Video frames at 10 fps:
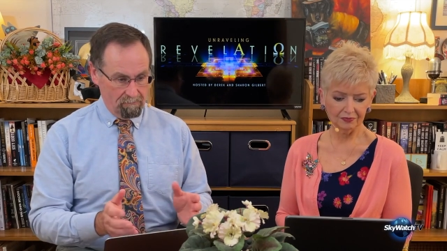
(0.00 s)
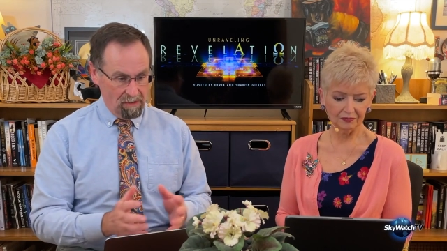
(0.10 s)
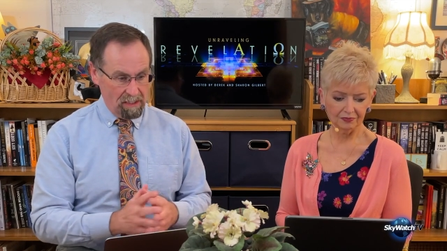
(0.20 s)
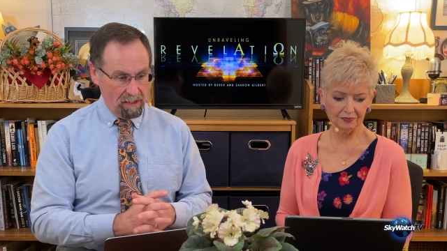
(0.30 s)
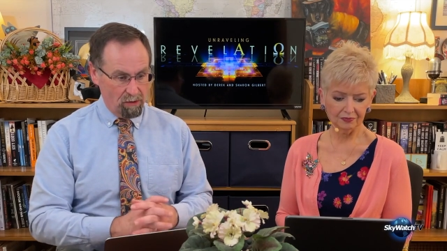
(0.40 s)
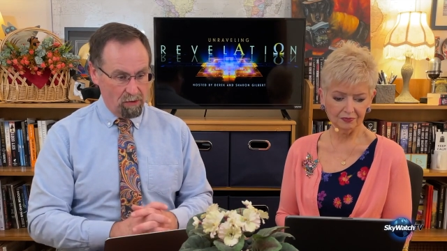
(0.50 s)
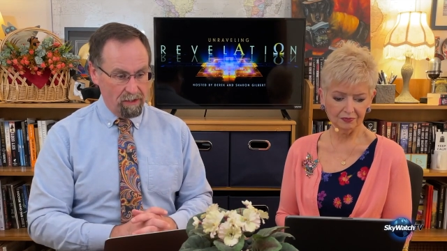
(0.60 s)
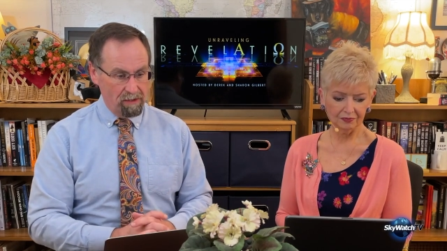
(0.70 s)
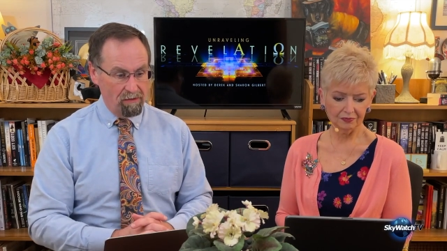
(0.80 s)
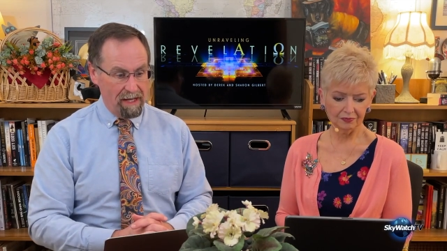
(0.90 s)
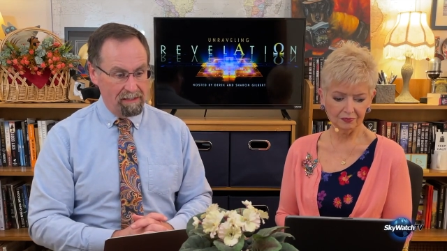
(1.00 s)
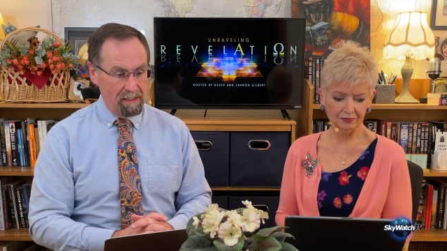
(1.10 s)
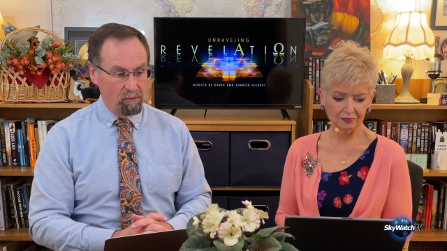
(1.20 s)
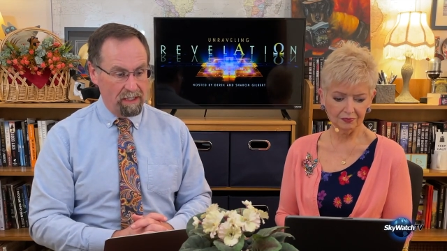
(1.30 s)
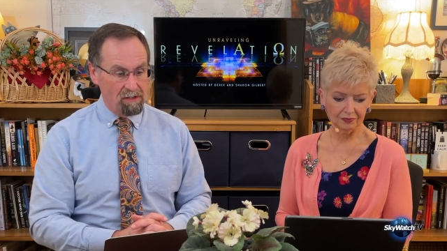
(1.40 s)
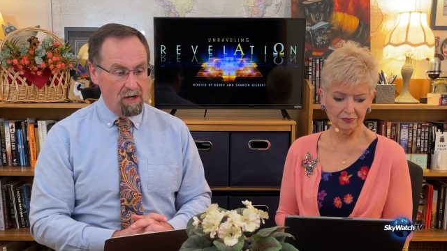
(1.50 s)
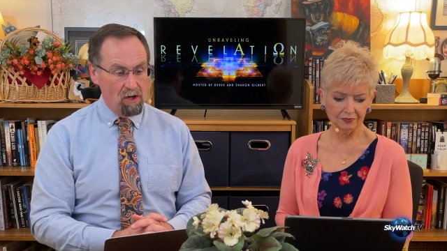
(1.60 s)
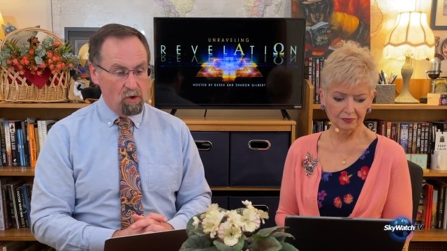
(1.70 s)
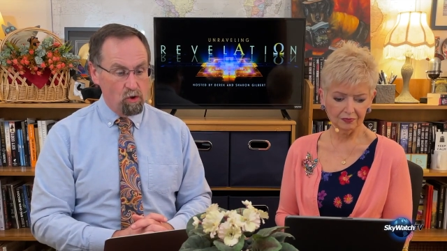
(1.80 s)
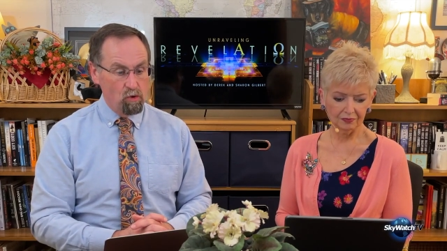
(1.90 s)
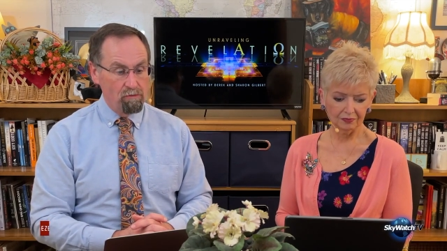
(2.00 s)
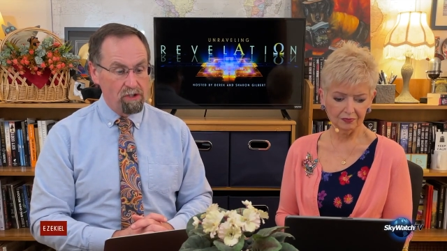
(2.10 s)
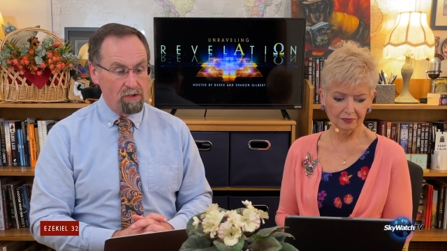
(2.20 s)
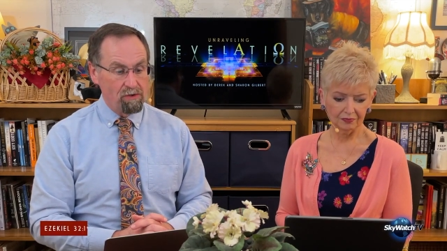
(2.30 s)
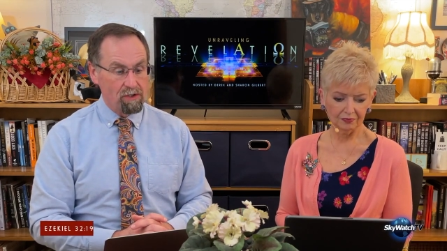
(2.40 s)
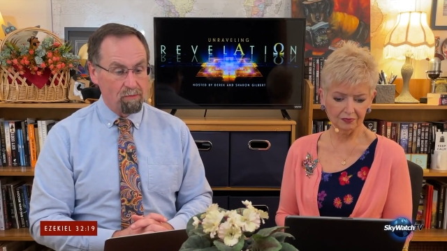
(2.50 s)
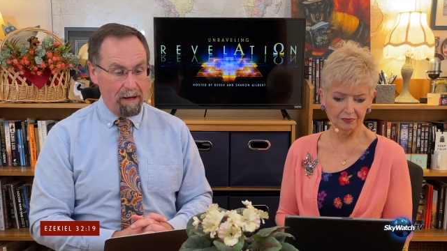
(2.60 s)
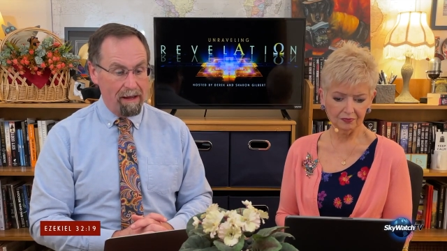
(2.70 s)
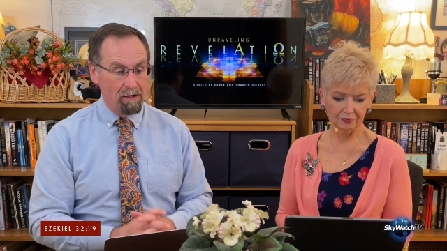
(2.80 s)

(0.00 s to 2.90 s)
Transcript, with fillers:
Speaker 1: Ezekiel 32:19 reads, "Whom do you surpass,